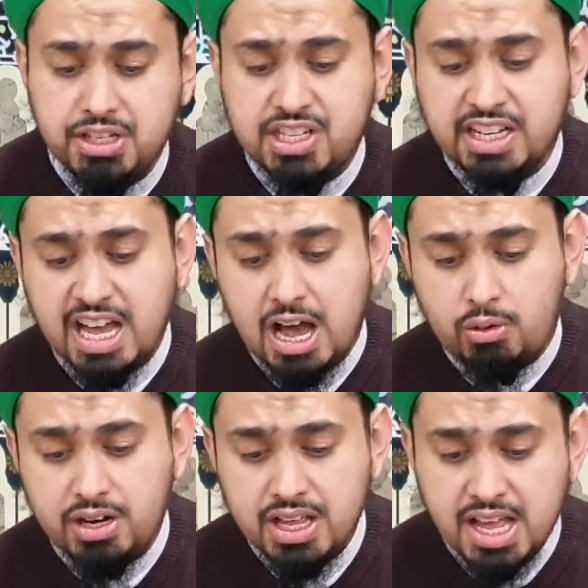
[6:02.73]
this
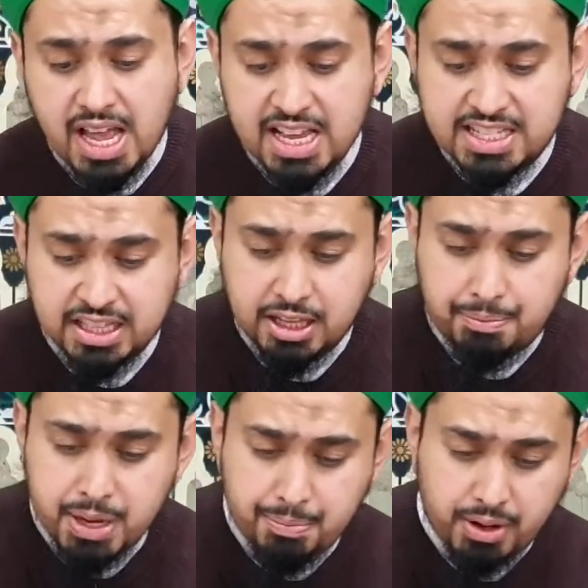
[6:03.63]
account is that the
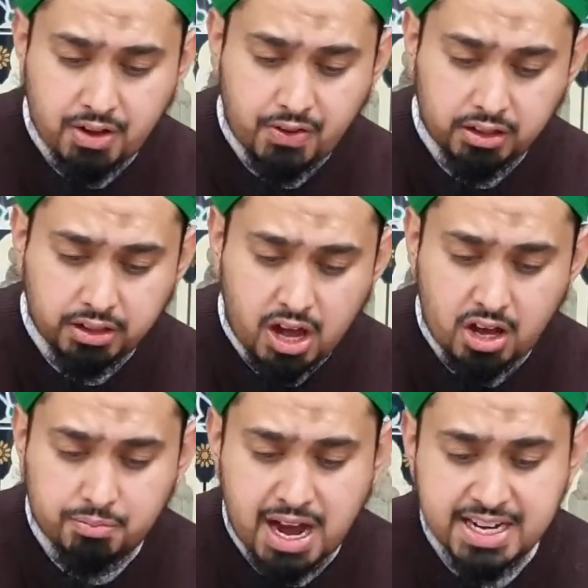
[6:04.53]
people of
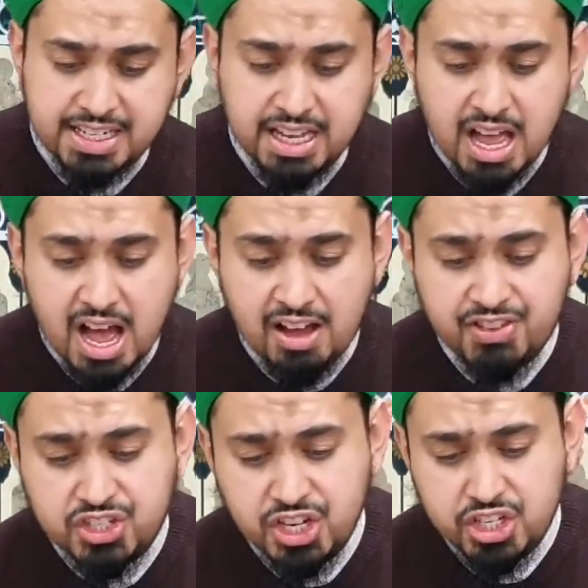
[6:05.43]
Allah Almighty have
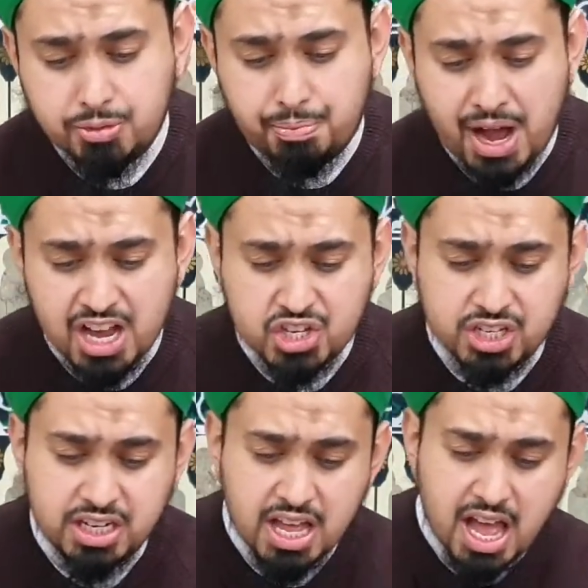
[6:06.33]
such
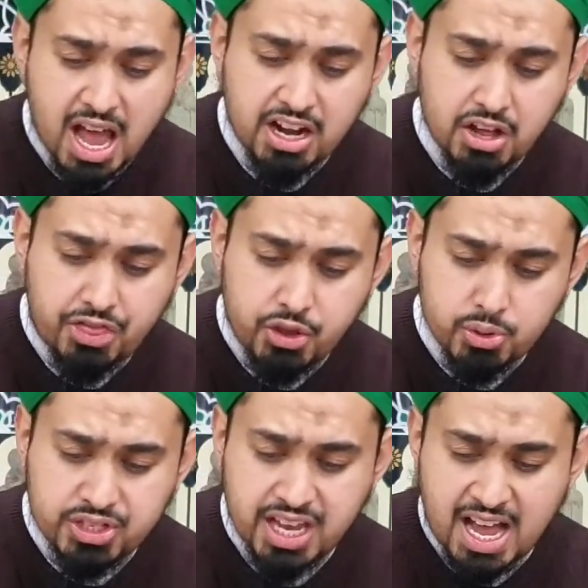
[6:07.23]
passion and
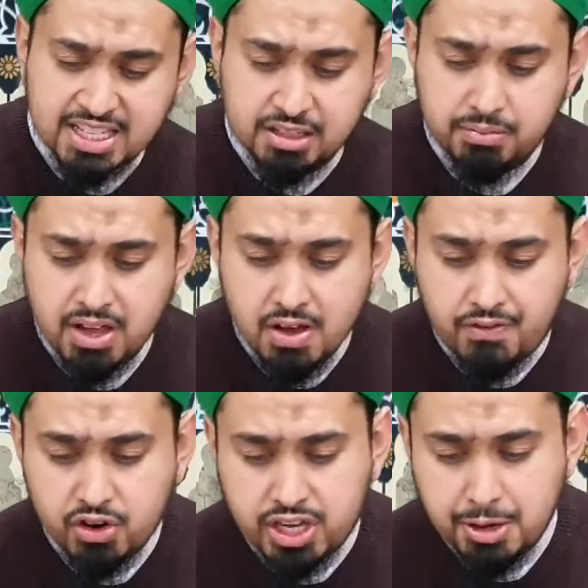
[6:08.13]
enthusiasm
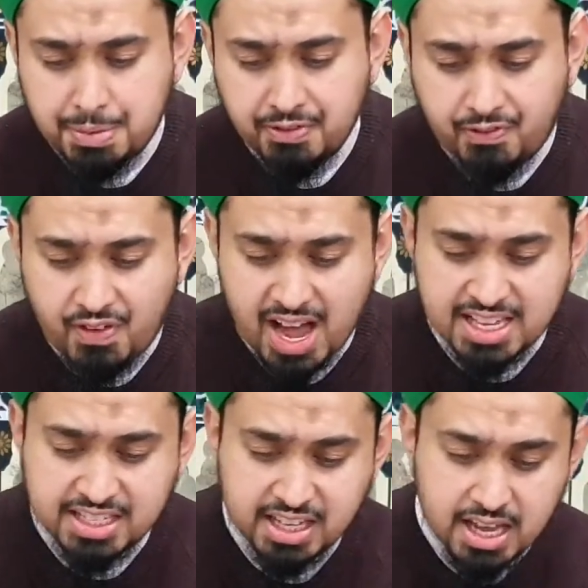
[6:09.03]
for keeping
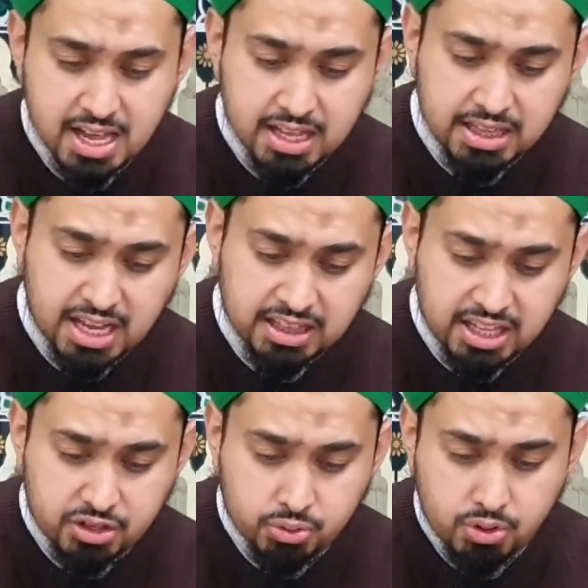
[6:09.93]
fast that
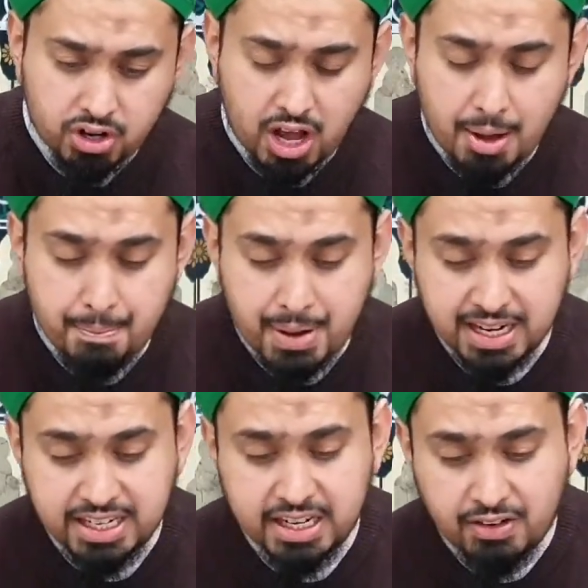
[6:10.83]
they do not
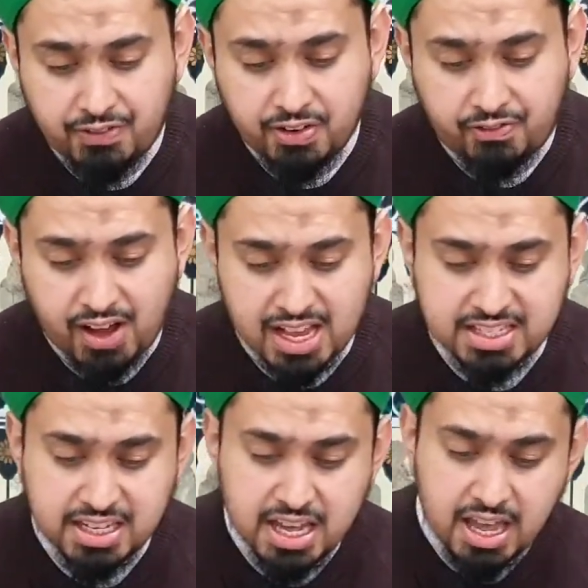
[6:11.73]
abandon nafal
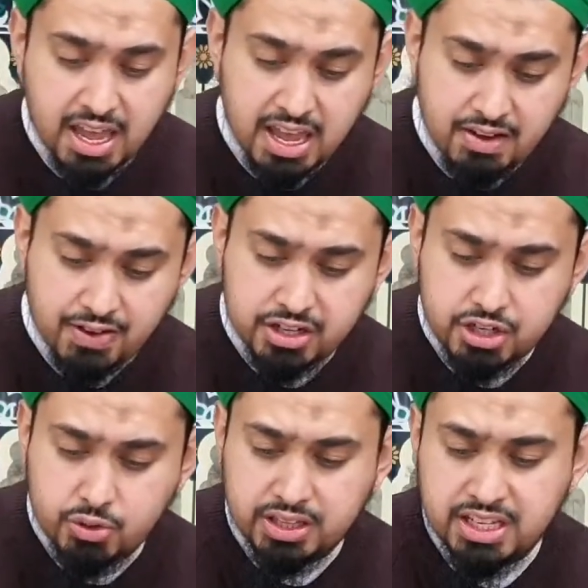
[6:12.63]
fast even
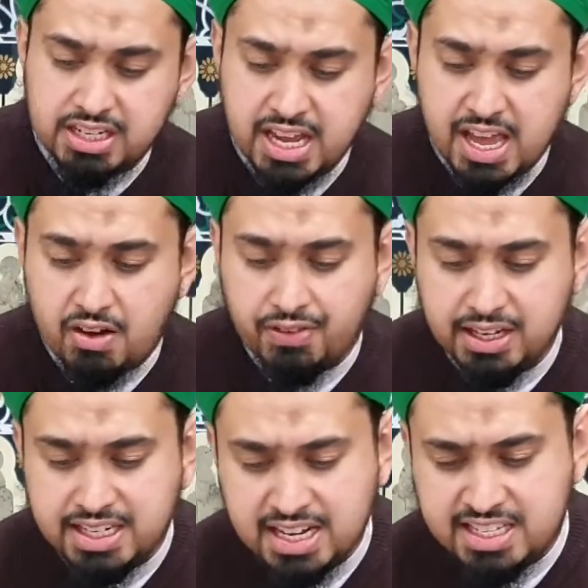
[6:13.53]
during the day of
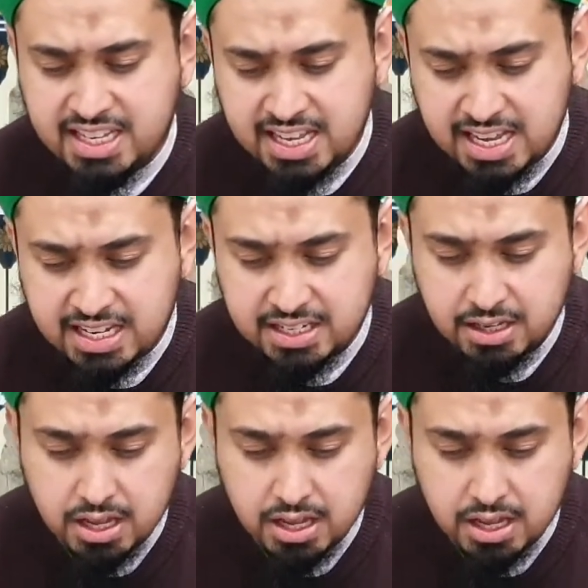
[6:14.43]
intense heat.